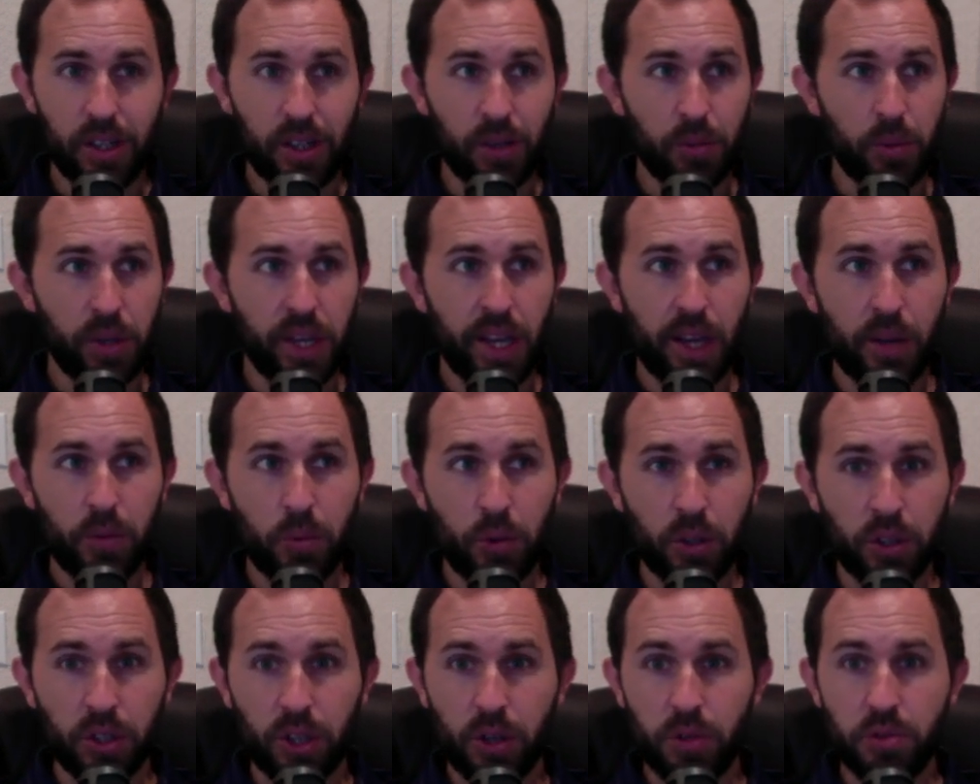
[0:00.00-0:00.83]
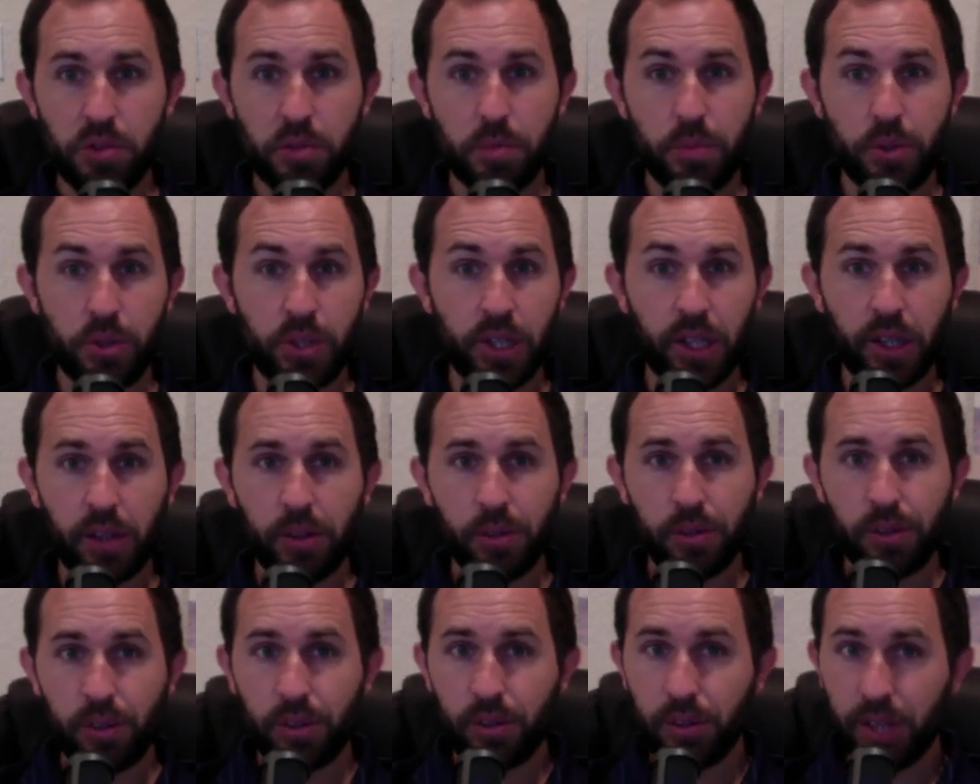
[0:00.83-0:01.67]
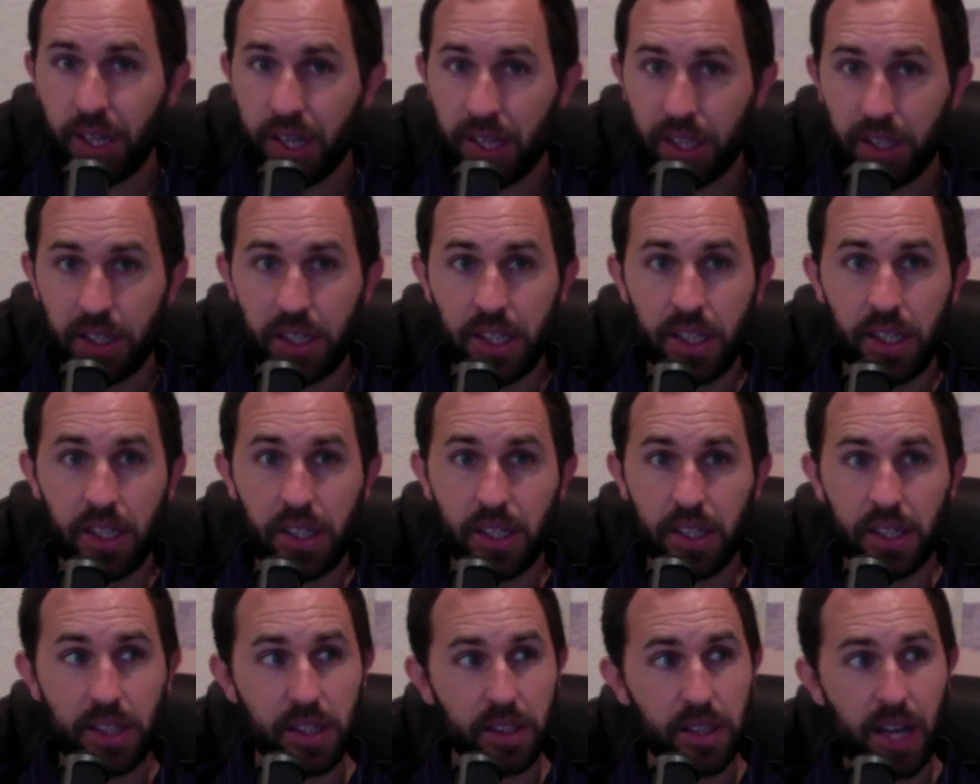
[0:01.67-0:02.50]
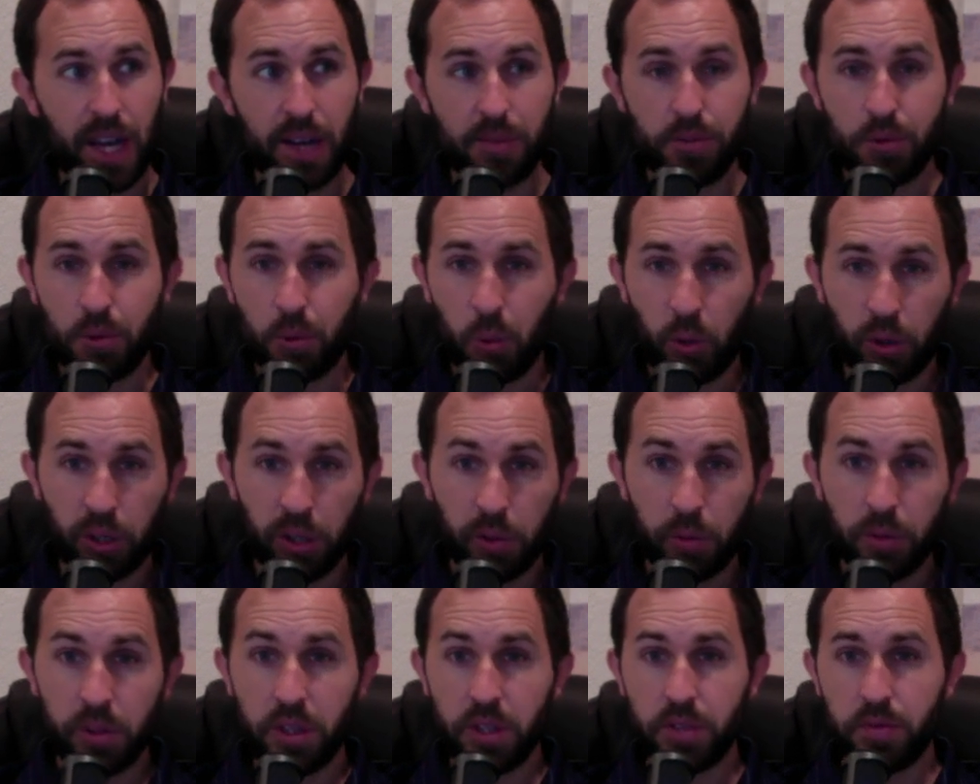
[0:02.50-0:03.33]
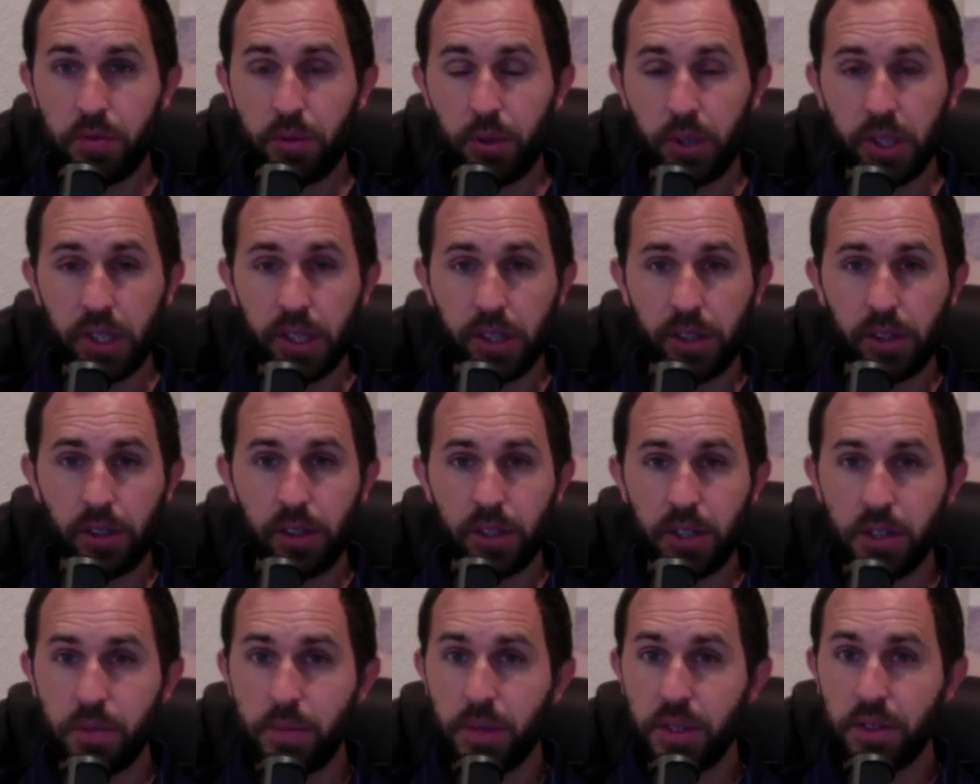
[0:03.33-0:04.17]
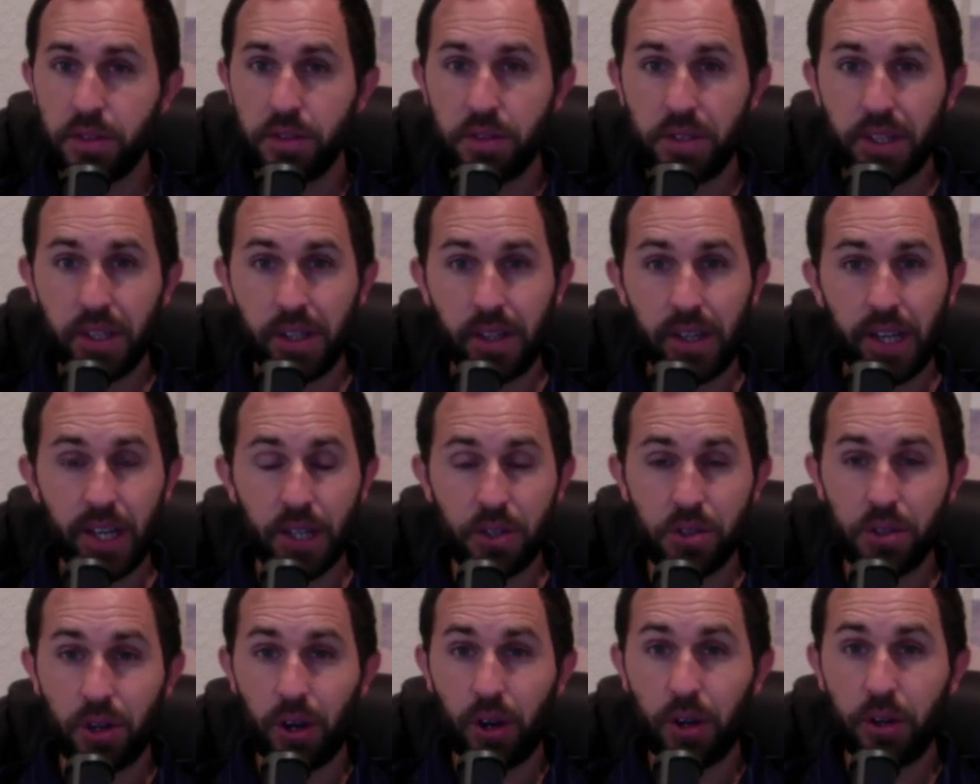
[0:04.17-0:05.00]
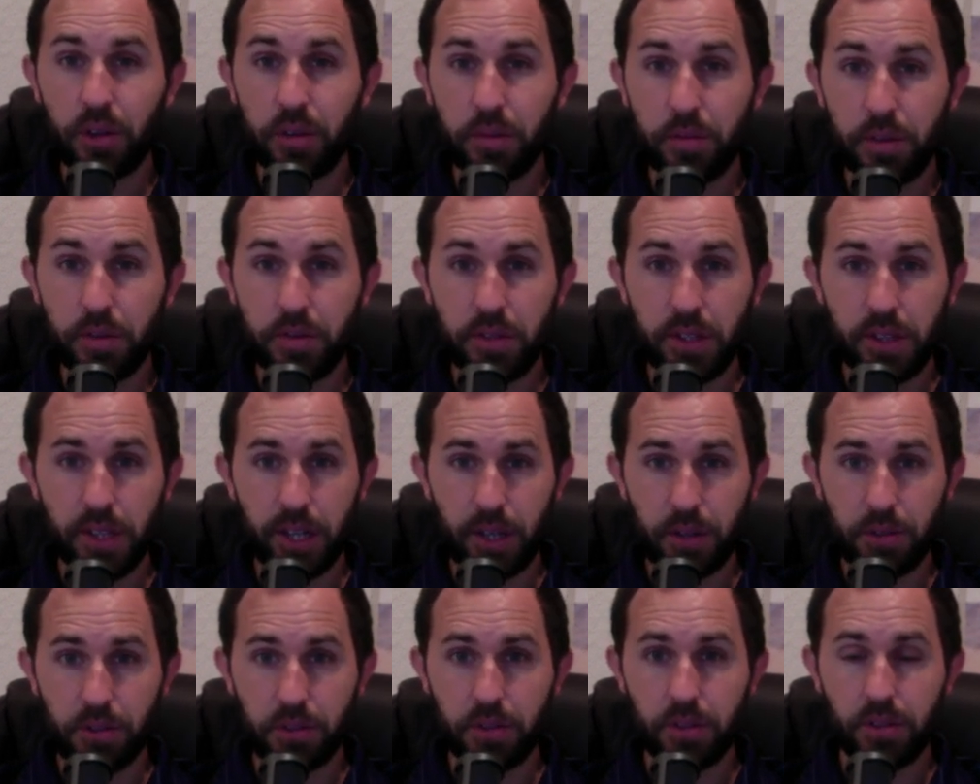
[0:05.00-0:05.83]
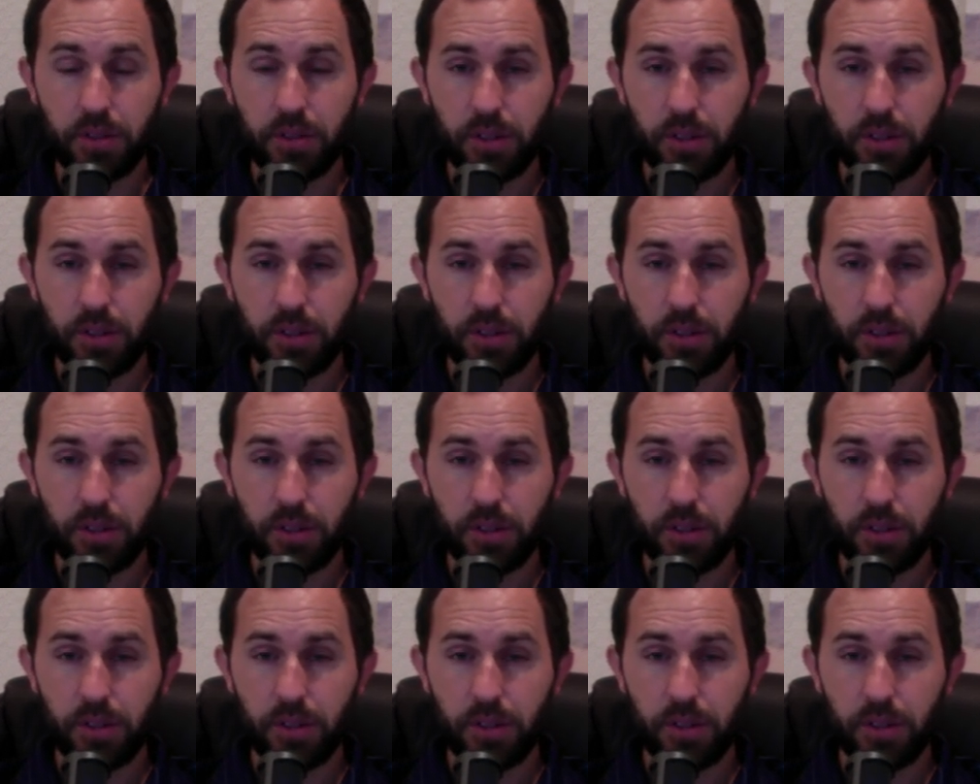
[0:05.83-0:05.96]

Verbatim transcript: We had one coach in particular, like, he, after working with us for a year, his business did an extra $150,000,